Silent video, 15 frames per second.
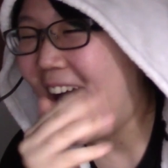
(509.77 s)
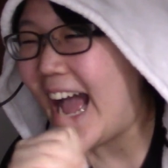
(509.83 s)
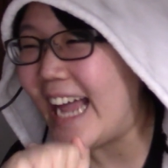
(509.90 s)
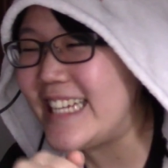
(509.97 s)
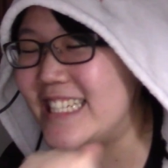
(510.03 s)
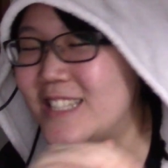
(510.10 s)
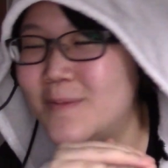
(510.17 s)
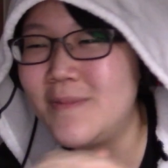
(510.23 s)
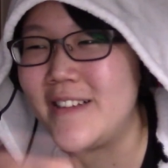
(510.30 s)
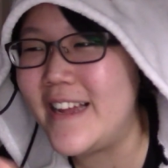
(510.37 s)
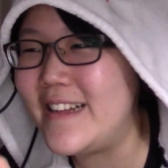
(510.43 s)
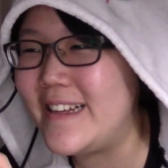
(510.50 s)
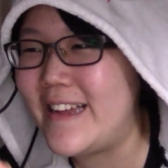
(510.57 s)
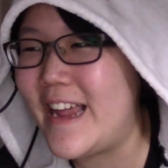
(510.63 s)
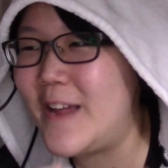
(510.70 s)
I just
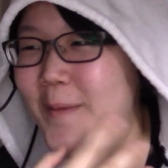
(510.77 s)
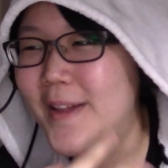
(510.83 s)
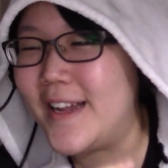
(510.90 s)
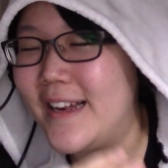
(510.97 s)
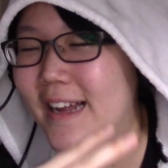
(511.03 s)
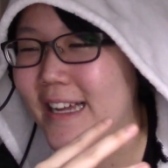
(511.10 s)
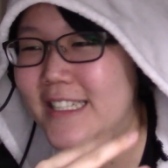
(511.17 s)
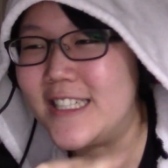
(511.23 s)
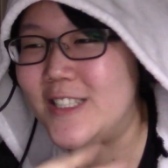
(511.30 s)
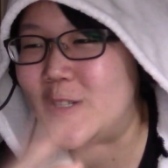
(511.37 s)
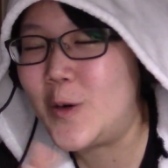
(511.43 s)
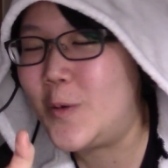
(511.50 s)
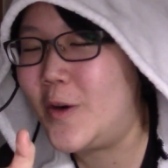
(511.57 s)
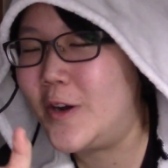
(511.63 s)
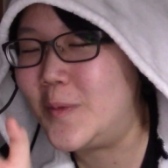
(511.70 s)
play the game and then I just
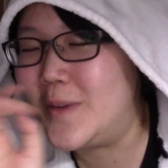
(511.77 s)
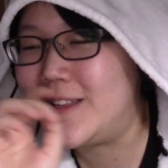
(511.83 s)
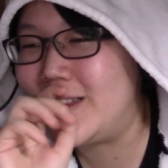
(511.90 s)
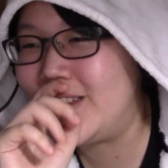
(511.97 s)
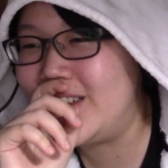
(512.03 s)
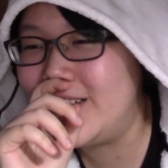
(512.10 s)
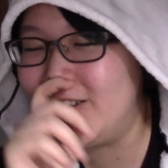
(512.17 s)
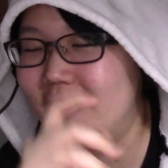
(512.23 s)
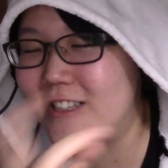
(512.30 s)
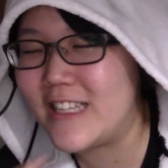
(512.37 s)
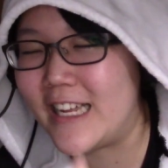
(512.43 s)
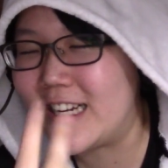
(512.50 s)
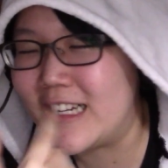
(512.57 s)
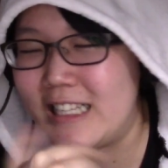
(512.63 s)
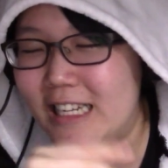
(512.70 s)
go on with
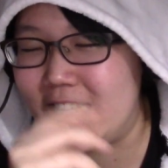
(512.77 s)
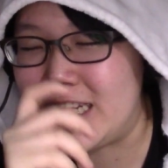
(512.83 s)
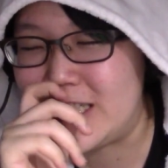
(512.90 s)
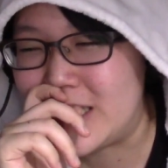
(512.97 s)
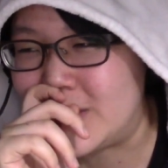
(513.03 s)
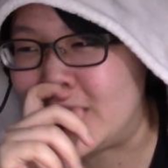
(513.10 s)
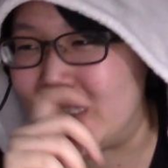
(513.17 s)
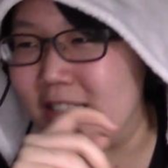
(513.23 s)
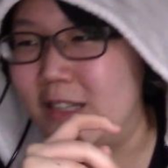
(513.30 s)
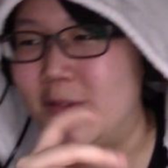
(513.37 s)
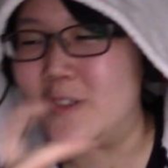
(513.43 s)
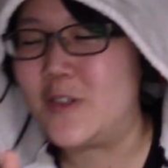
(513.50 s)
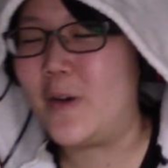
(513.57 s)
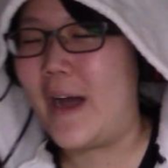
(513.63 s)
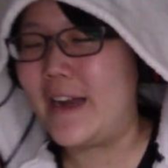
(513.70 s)
like collecting gems and
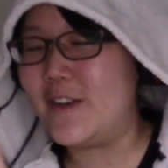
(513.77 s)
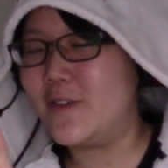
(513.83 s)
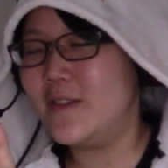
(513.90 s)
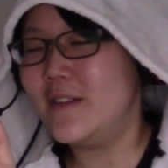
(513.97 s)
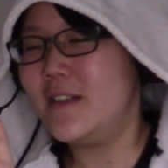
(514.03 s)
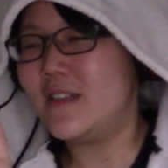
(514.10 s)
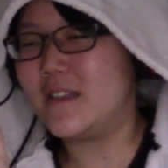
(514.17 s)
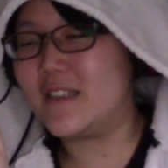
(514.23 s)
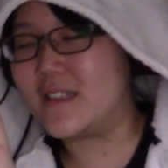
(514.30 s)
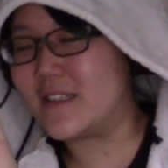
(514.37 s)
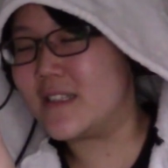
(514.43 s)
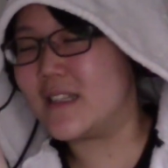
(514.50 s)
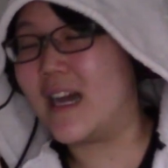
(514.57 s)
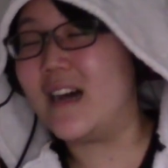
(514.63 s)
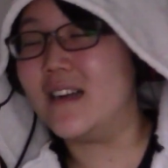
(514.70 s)
stuff. So I don't, the
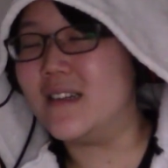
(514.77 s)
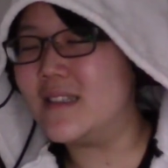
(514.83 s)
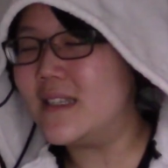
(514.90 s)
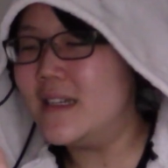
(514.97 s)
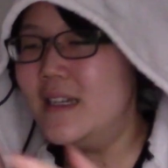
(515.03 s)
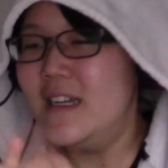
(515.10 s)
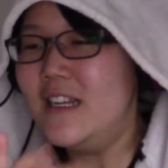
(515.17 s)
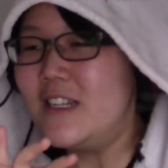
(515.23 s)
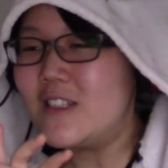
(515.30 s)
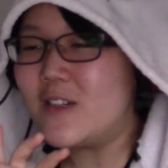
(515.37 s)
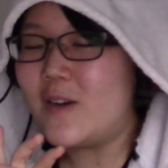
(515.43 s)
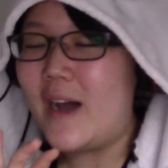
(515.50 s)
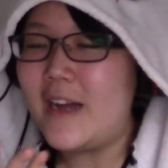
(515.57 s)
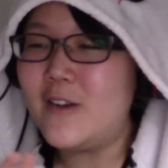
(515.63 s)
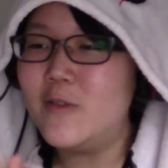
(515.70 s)
stars.
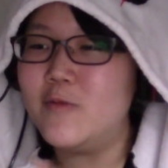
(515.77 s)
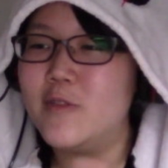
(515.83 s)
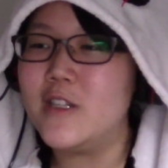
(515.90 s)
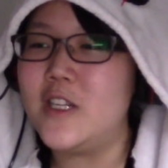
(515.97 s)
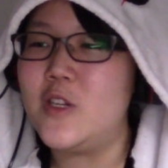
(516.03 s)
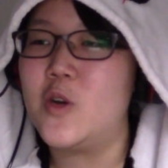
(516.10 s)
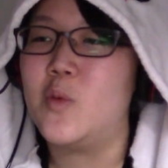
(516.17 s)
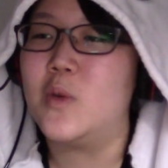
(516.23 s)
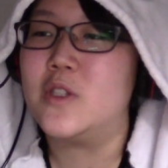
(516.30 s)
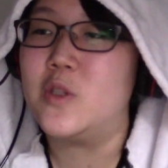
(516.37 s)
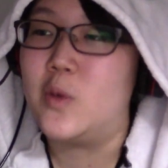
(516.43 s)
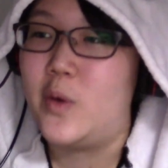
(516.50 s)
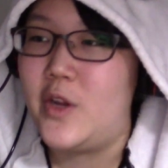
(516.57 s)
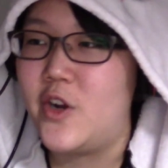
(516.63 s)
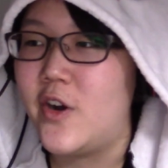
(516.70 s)
So I don't really know what's
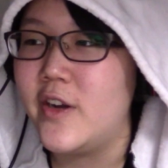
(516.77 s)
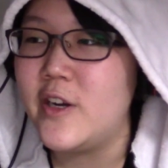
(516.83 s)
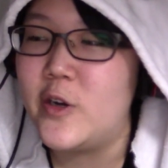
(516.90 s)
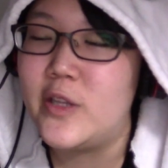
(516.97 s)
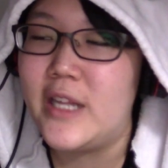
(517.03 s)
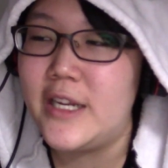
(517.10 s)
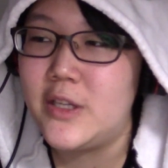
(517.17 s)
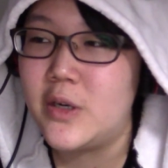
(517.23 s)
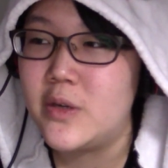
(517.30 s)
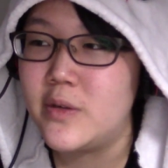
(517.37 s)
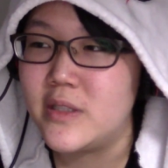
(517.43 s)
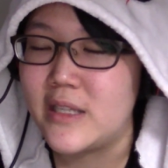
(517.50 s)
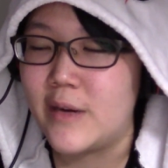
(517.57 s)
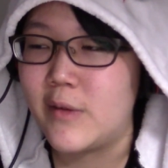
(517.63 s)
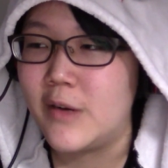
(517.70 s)
going on. All I know
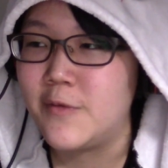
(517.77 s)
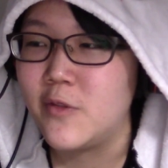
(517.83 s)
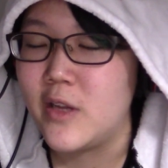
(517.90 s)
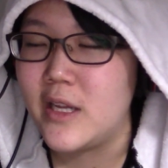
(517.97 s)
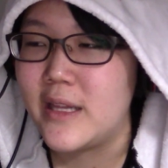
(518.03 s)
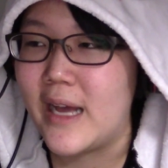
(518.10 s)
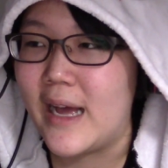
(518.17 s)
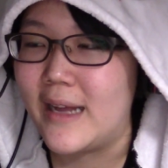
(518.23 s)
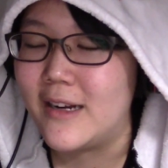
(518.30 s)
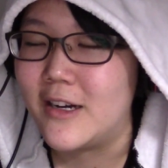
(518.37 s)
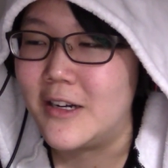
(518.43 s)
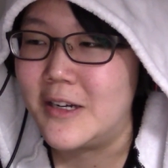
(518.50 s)
is that roughly that